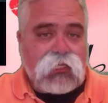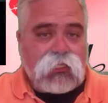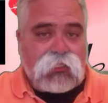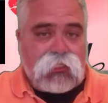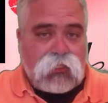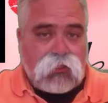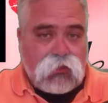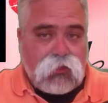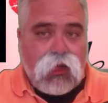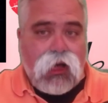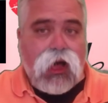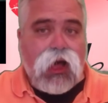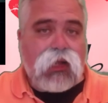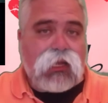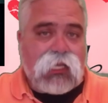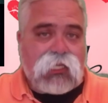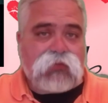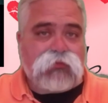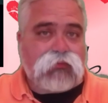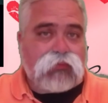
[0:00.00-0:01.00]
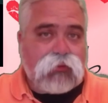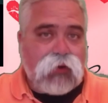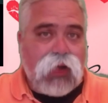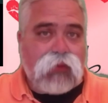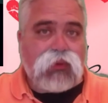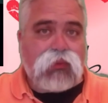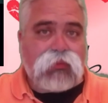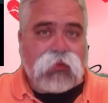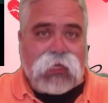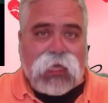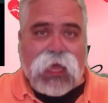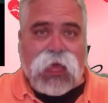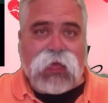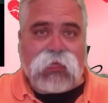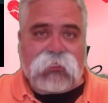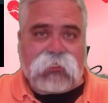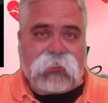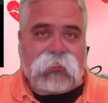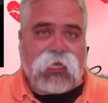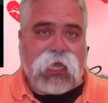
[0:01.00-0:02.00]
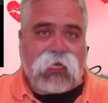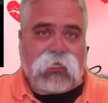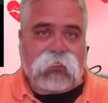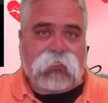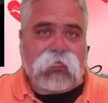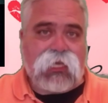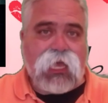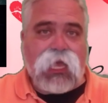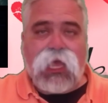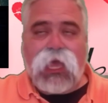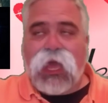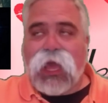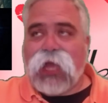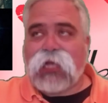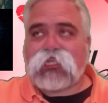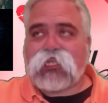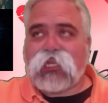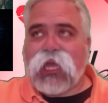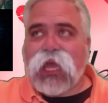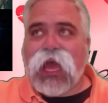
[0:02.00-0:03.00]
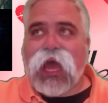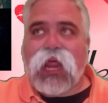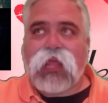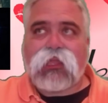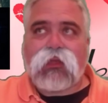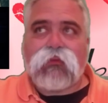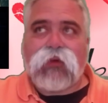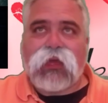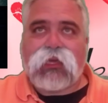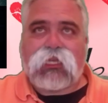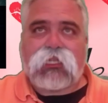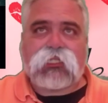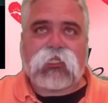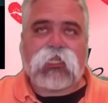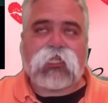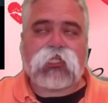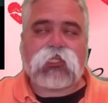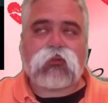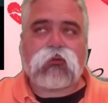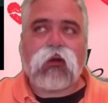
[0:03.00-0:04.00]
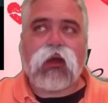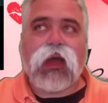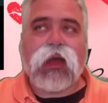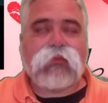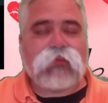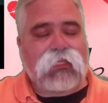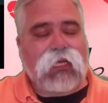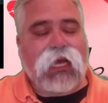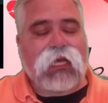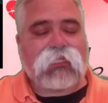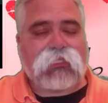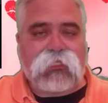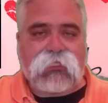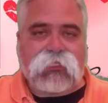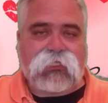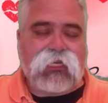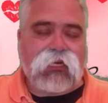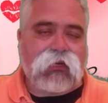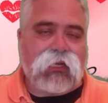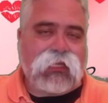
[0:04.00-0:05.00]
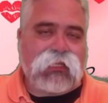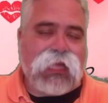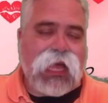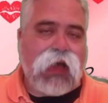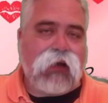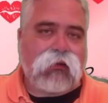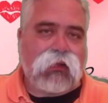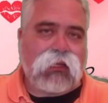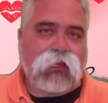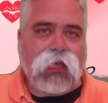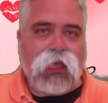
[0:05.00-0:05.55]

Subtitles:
Locke has probably had sex. Has she had it the way that she describes? I sincerely doubt it.